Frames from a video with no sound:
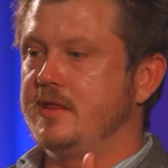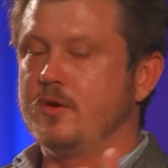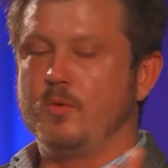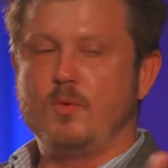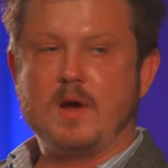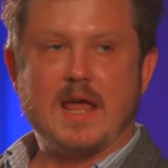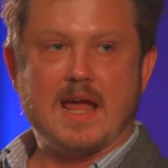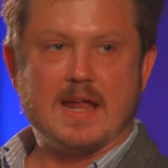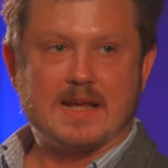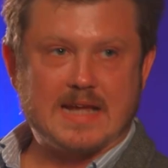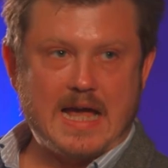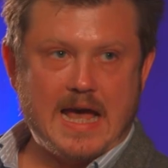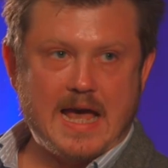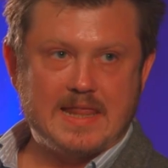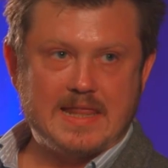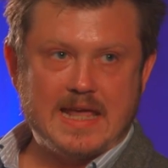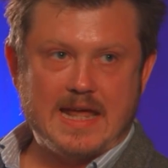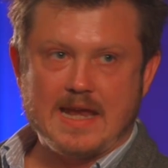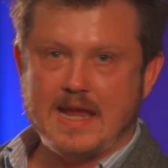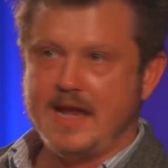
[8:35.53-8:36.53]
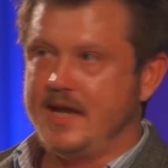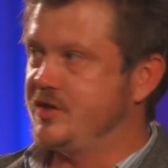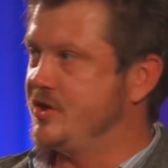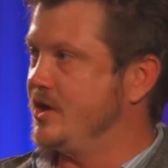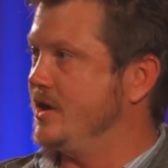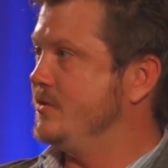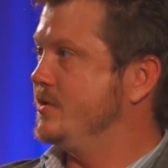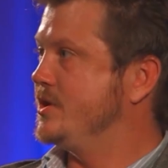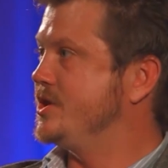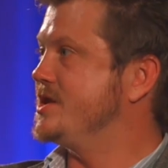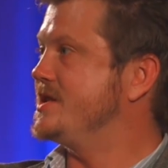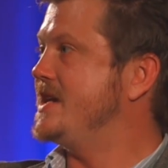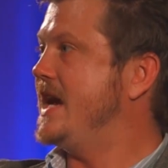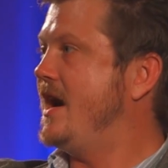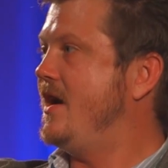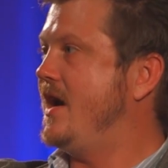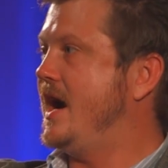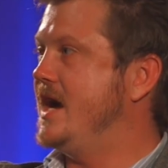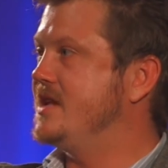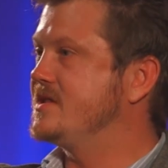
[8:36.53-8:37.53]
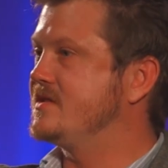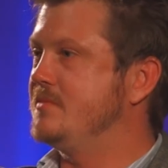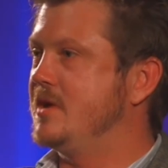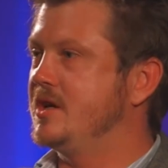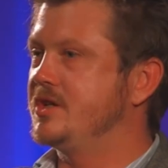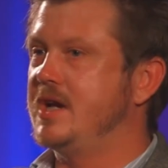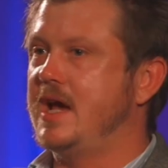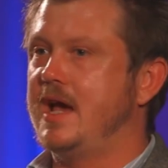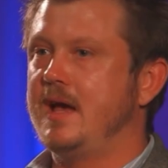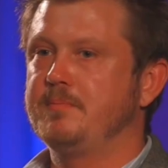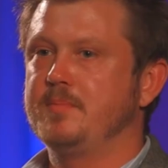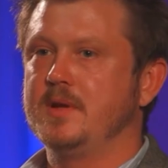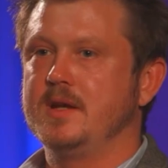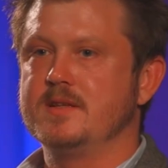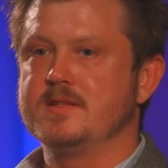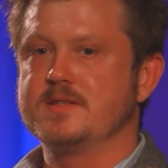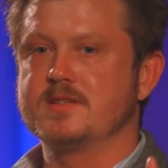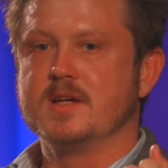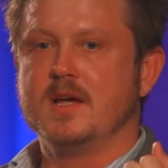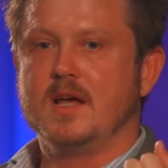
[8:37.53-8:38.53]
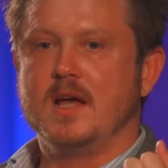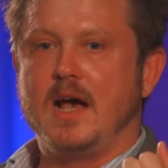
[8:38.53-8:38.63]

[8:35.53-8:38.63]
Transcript: The way I'd gotten that agent, which is how Ides of March happened, is